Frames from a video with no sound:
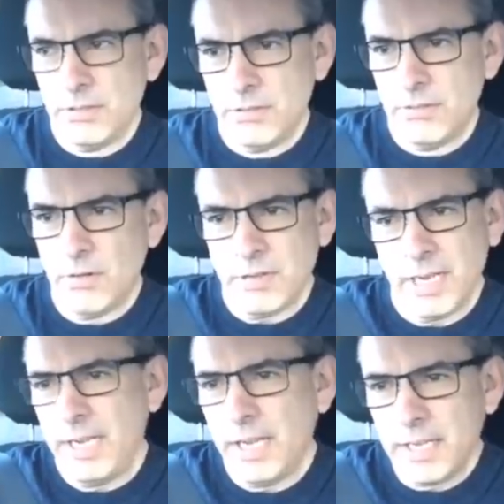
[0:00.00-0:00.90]

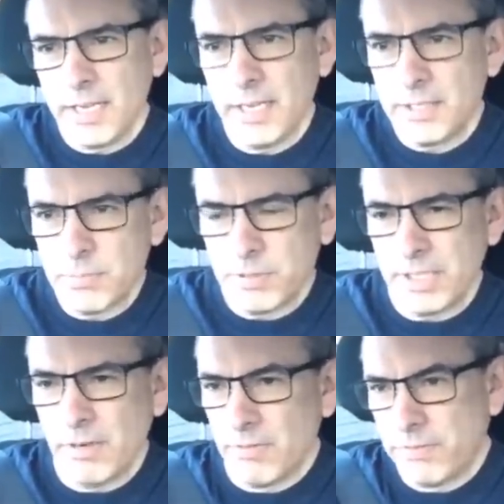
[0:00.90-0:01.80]
okay, I
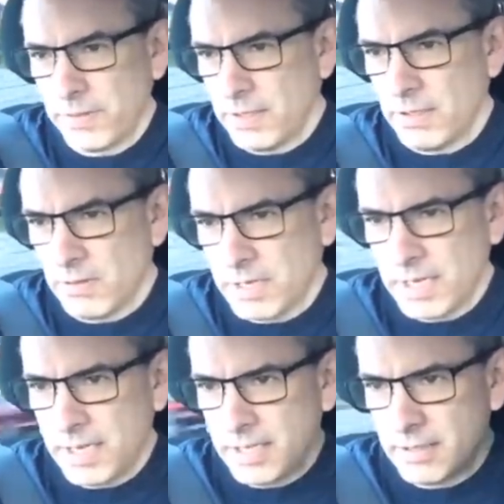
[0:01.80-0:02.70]
guess, but they don't
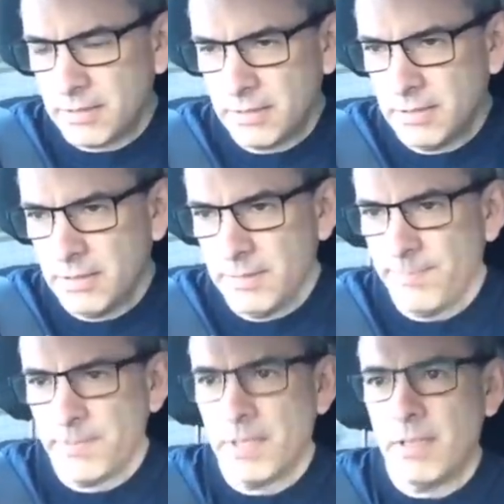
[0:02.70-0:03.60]
feel okay.